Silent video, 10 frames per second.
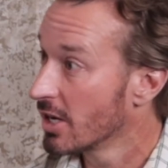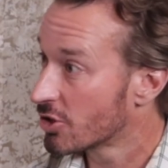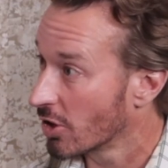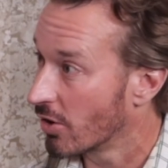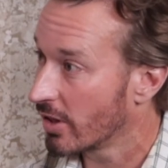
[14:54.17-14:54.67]

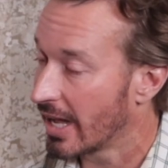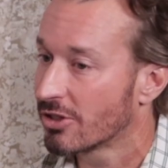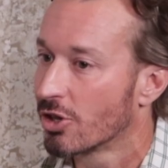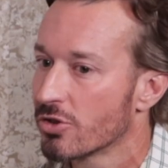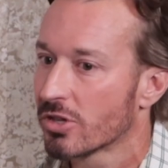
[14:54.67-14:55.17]
So
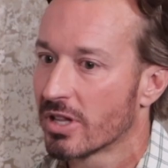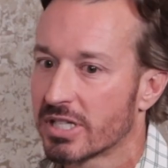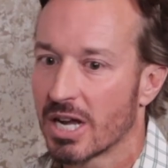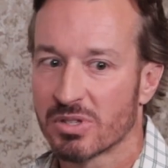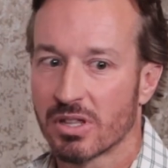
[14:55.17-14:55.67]
like those are the
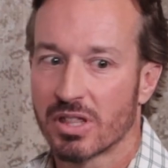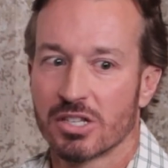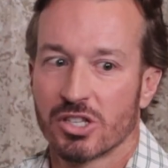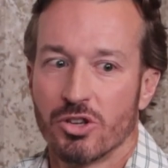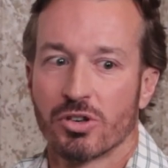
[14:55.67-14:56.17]
types of
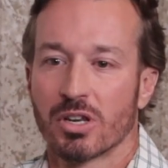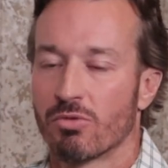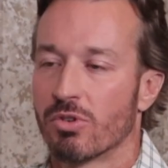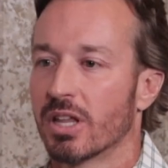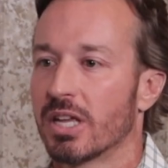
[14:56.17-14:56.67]
things that you
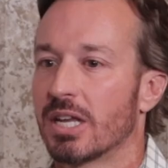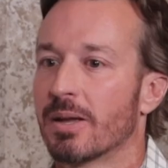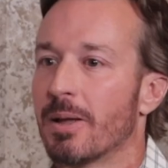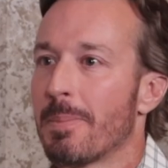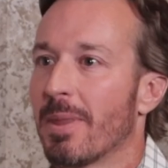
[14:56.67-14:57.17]
can really